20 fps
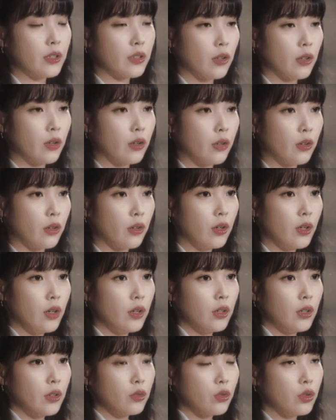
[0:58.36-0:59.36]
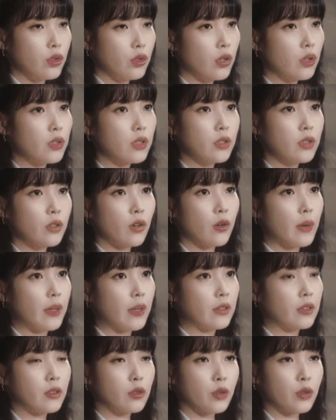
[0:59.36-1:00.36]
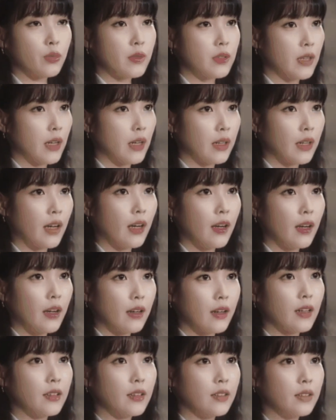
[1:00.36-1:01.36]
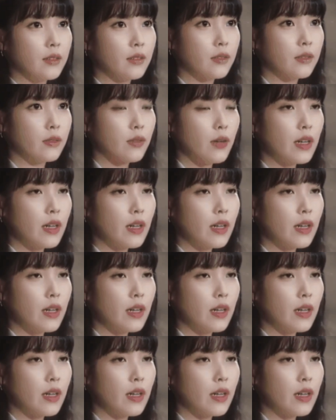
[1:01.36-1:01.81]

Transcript: feature film, Dream. Twice has released more